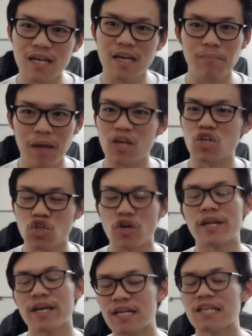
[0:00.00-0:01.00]
make your
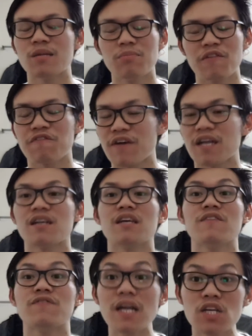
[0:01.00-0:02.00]
training a little bit fun,
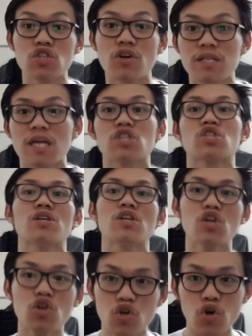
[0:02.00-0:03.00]
if that is your
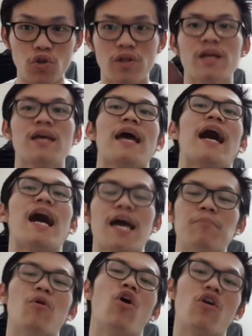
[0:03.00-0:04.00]
intention, good, I
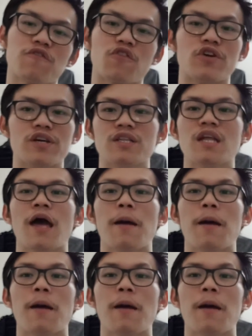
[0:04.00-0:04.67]
am all for it.